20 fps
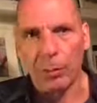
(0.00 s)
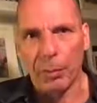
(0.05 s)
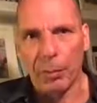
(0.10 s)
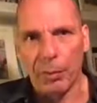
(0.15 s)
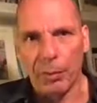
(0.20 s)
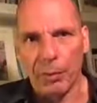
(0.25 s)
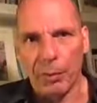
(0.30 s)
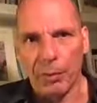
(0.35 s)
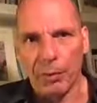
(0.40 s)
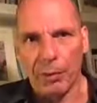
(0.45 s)

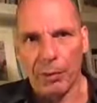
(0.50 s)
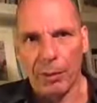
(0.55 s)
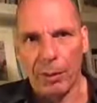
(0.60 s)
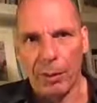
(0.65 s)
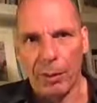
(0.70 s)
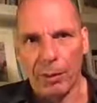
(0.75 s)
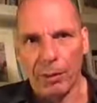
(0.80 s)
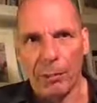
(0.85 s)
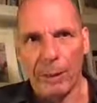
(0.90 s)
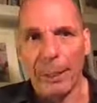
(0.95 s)
that has
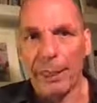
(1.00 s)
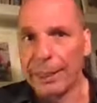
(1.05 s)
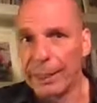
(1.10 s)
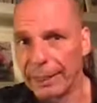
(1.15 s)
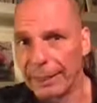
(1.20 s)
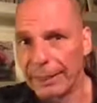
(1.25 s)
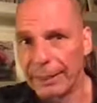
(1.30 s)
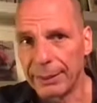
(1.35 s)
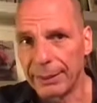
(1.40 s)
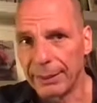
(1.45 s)
fallen
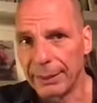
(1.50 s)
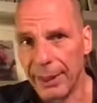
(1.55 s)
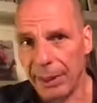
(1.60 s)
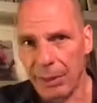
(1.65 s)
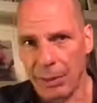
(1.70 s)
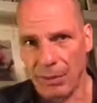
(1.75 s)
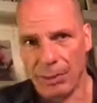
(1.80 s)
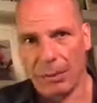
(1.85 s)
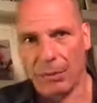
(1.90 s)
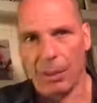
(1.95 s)
behind the
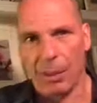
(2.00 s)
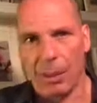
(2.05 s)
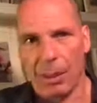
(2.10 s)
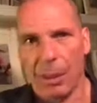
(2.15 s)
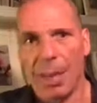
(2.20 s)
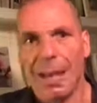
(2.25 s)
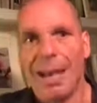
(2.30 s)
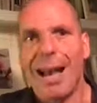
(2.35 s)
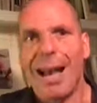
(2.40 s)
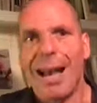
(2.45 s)
rest of the world
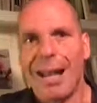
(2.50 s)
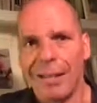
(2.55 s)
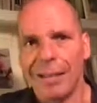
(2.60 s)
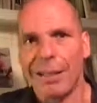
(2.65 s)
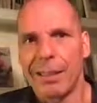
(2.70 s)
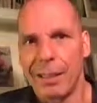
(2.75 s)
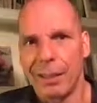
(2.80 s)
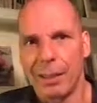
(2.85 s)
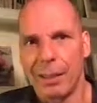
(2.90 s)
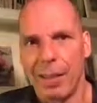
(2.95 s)
as
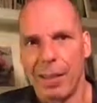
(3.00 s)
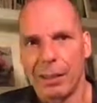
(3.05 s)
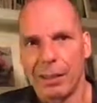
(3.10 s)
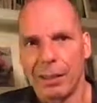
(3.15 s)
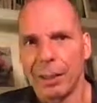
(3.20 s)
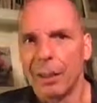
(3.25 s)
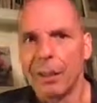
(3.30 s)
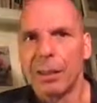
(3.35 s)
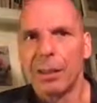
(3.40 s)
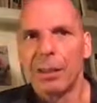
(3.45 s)
a result
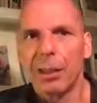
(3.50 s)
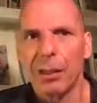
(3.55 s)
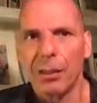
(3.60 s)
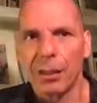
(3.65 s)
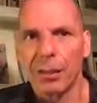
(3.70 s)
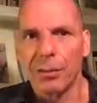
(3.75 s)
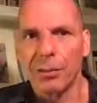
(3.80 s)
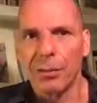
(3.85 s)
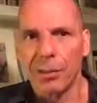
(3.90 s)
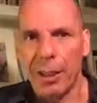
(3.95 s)

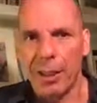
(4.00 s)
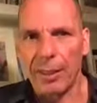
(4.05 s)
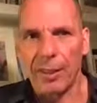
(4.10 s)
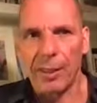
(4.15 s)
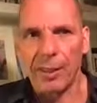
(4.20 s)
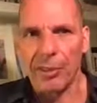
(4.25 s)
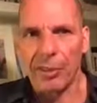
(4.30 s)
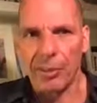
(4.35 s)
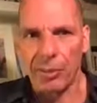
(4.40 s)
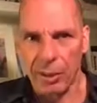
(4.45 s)
of such a
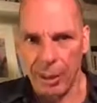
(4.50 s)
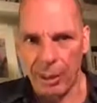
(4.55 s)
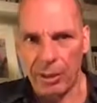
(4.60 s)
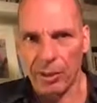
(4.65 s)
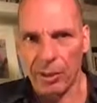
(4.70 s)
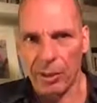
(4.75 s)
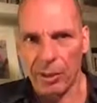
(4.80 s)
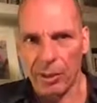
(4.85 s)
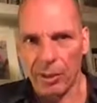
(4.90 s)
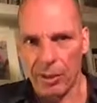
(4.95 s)

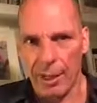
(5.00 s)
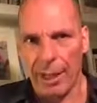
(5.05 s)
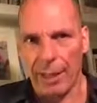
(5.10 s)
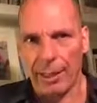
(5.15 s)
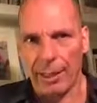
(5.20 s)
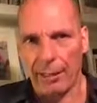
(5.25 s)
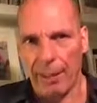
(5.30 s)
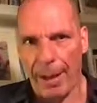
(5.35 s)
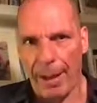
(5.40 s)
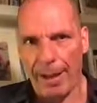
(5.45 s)
stringent
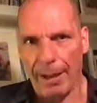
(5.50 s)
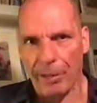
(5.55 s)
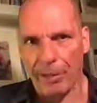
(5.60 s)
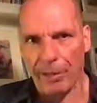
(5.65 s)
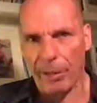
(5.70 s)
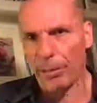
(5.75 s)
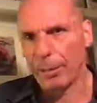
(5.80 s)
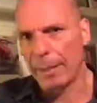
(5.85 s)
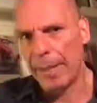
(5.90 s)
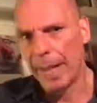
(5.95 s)
austerity package
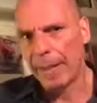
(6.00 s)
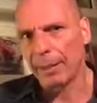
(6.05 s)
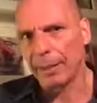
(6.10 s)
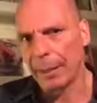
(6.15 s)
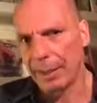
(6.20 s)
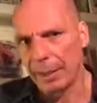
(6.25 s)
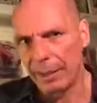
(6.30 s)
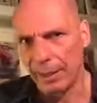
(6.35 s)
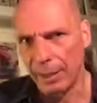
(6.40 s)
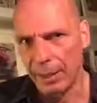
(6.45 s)
that began
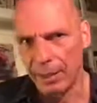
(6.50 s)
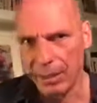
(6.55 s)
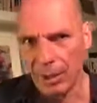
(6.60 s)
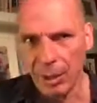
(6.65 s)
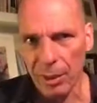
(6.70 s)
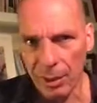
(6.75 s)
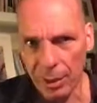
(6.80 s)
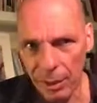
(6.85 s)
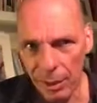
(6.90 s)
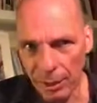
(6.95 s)
in Greece
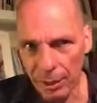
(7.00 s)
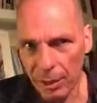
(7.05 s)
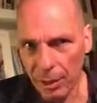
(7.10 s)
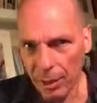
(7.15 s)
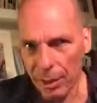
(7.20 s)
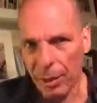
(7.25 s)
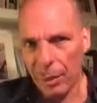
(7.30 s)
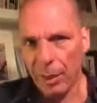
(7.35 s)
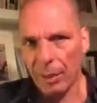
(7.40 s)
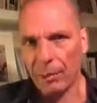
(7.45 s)

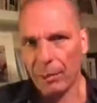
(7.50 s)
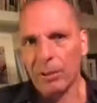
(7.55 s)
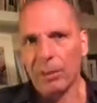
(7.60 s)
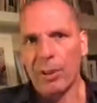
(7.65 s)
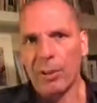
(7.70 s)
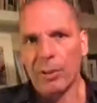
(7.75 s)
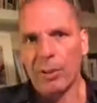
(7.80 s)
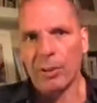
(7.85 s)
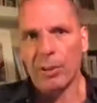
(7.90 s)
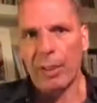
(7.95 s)
in
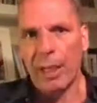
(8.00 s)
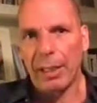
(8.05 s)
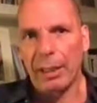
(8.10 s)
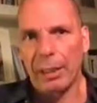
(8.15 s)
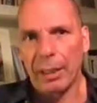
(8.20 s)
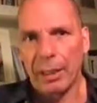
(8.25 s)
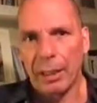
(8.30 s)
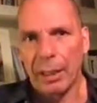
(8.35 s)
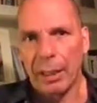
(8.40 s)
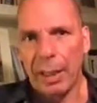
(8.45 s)
2010
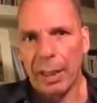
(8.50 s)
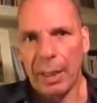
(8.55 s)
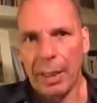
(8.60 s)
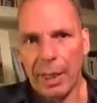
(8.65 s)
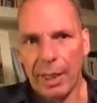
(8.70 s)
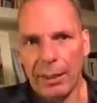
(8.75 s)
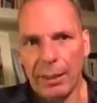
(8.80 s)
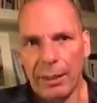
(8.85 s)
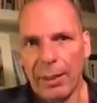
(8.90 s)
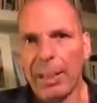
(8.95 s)

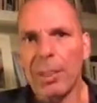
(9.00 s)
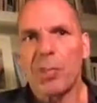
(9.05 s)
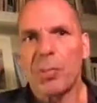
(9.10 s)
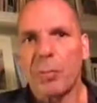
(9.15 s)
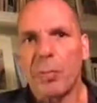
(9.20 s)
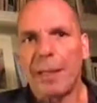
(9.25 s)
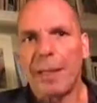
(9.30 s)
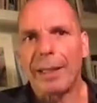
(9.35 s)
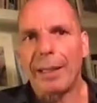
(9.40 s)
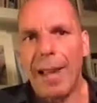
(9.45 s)
and then
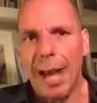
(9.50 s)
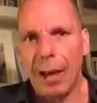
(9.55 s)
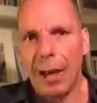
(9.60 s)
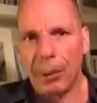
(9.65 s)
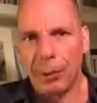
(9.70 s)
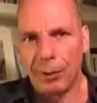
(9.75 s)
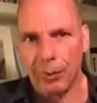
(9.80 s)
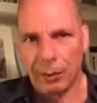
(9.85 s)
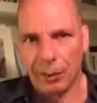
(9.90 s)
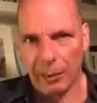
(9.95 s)
spread
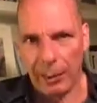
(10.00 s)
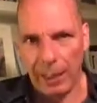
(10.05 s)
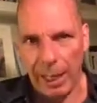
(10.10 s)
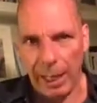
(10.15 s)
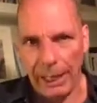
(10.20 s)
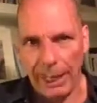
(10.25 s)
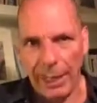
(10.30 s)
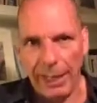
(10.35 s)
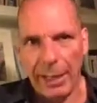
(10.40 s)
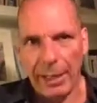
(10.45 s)
out
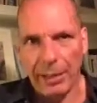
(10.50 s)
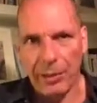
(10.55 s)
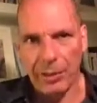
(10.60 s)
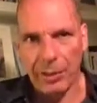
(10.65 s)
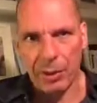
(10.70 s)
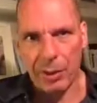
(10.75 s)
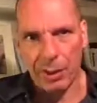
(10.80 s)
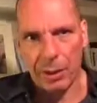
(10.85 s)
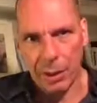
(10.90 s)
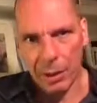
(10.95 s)
like a
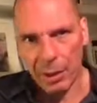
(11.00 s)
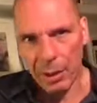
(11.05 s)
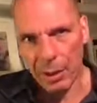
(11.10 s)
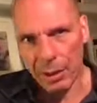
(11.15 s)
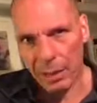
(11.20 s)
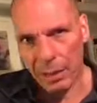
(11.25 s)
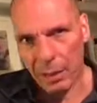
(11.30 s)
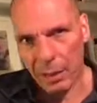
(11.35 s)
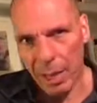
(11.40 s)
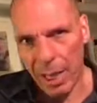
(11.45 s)
cancer
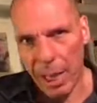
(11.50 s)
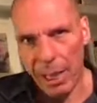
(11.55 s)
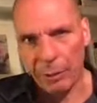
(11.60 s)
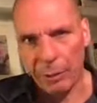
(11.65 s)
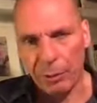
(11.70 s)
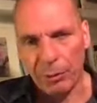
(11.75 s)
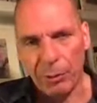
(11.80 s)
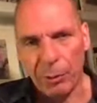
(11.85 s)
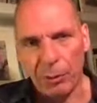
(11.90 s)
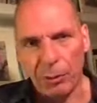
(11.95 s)
out
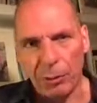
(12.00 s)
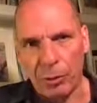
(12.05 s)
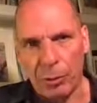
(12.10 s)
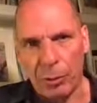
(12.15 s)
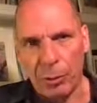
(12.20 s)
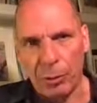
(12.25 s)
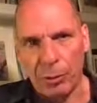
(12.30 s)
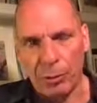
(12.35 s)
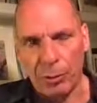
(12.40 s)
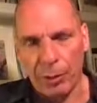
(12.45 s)
of
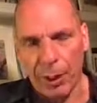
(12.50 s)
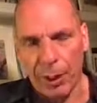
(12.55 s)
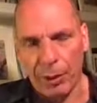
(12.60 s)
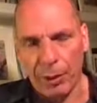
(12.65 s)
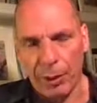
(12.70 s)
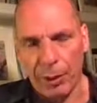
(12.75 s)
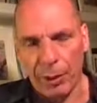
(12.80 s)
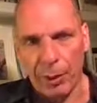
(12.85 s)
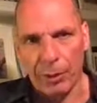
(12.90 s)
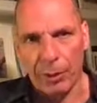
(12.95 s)
control throughout
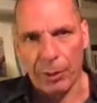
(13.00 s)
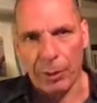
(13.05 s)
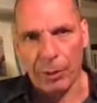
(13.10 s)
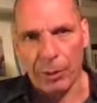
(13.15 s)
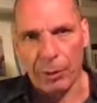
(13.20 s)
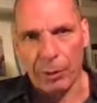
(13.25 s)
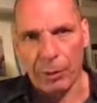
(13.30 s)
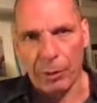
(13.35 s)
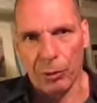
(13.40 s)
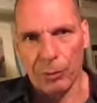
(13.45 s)
the European
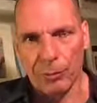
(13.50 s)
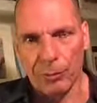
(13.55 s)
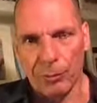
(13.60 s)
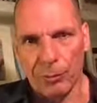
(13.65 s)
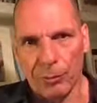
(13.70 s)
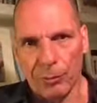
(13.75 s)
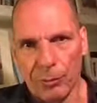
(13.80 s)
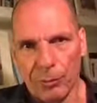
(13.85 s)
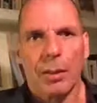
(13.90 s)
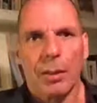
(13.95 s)
Union.
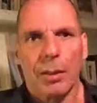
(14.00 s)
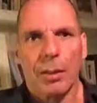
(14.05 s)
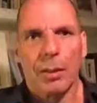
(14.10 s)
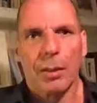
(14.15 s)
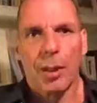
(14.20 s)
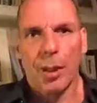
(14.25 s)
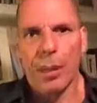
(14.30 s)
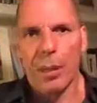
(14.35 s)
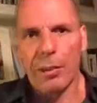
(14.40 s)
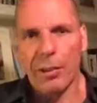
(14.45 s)

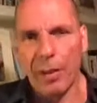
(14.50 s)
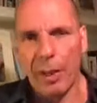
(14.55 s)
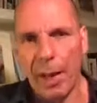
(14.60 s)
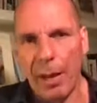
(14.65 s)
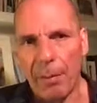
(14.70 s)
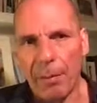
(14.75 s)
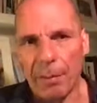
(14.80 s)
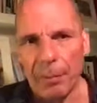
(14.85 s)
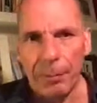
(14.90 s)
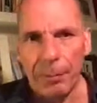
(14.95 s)
So let's recap.